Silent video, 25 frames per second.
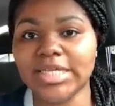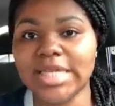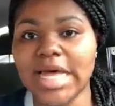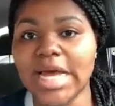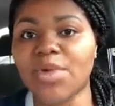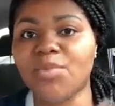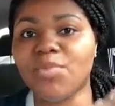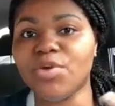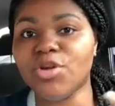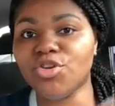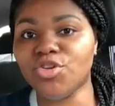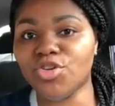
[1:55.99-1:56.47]
Like,
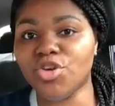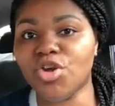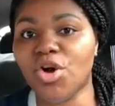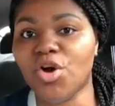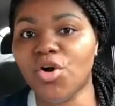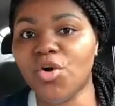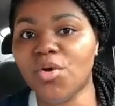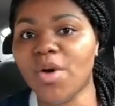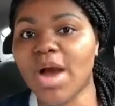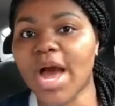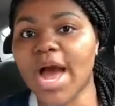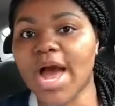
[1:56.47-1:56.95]
we
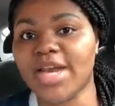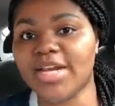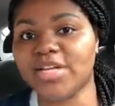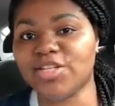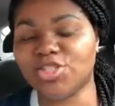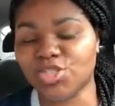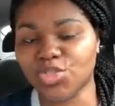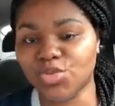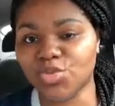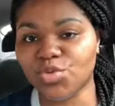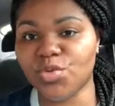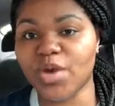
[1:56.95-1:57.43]
know how to
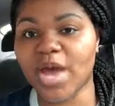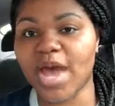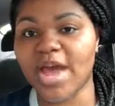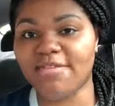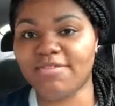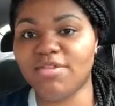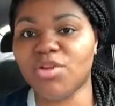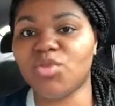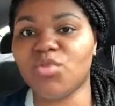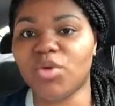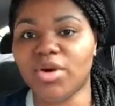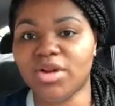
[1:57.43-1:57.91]
do
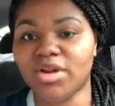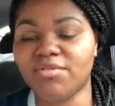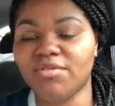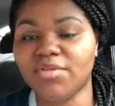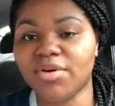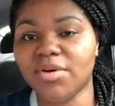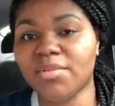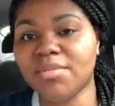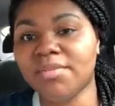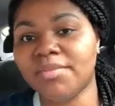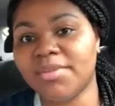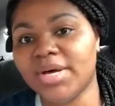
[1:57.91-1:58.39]
every one of
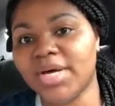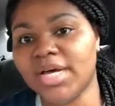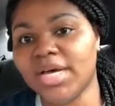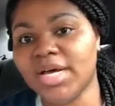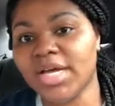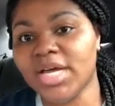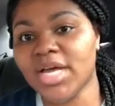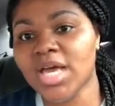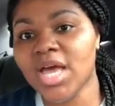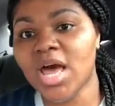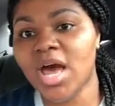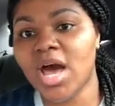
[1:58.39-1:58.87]
them, but